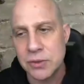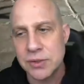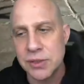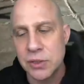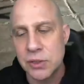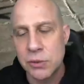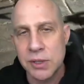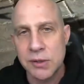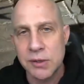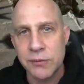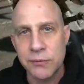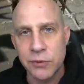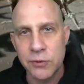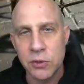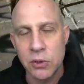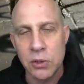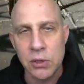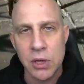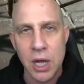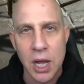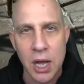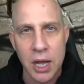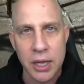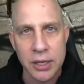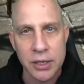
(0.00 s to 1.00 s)
doing full
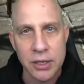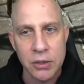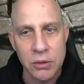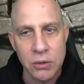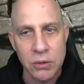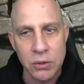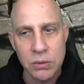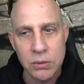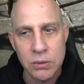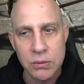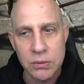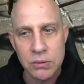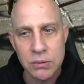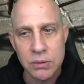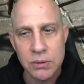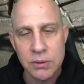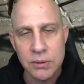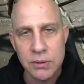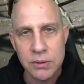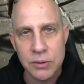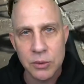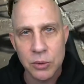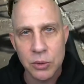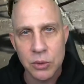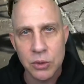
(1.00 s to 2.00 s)
auto
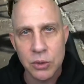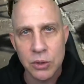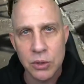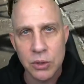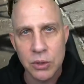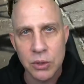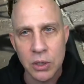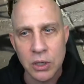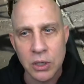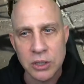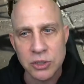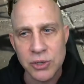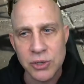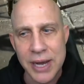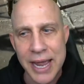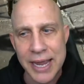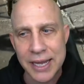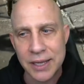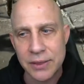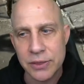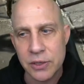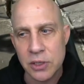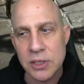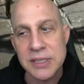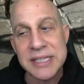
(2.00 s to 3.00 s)
on
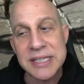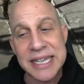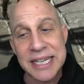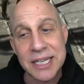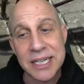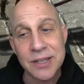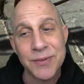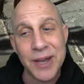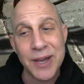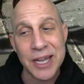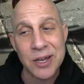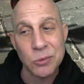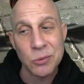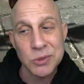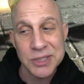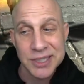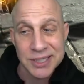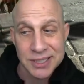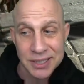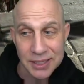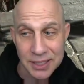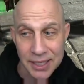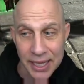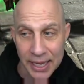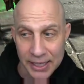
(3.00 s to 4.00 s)
Dragon 13 if I don't
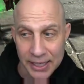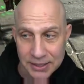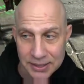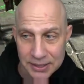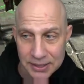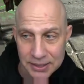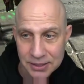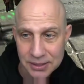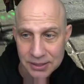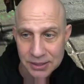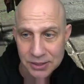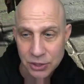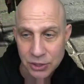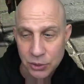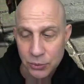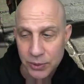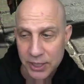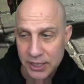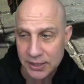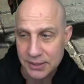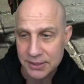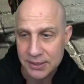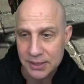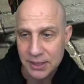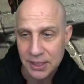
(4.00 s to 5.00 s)
select
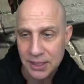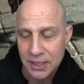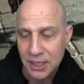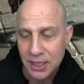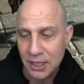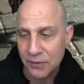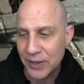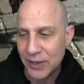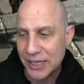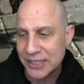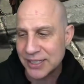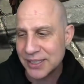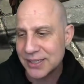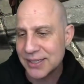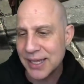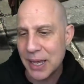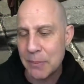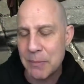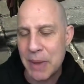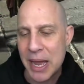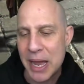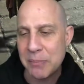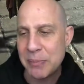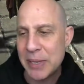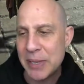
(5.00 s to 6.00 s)
units. If I just
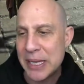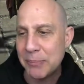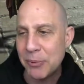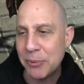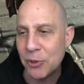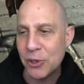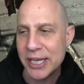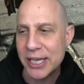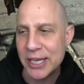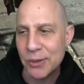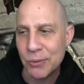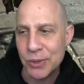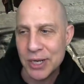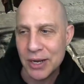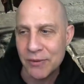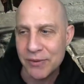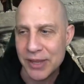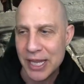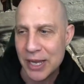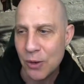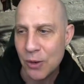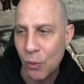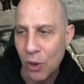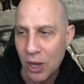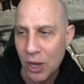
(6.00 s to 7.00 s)
let my people hit whatever
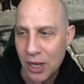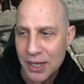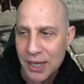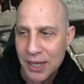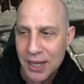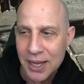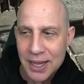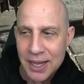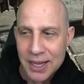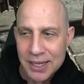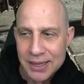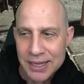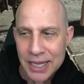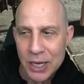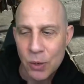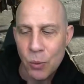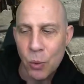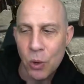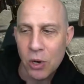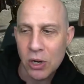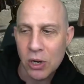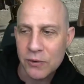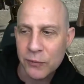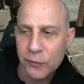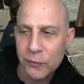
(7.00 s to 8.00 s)
they want, they
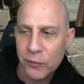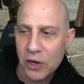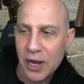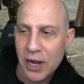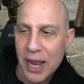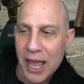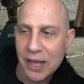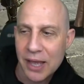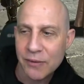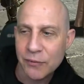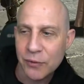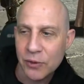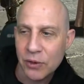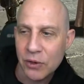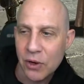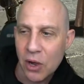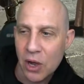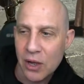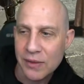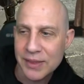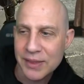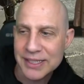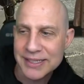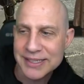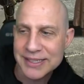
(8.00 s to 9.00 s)
work forever
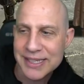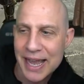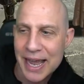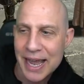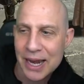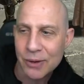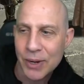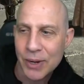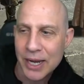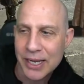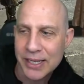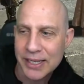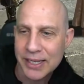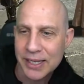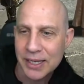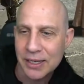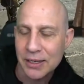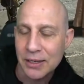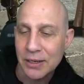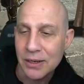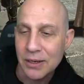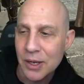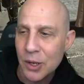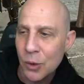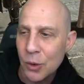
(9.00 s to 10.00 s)
on this guy right
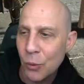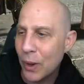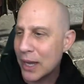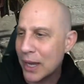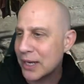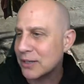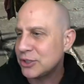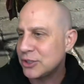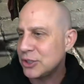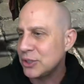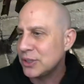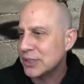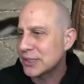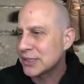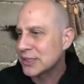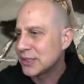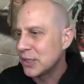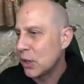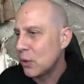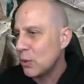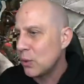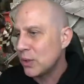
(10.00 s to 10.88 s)
here. Why don't you just go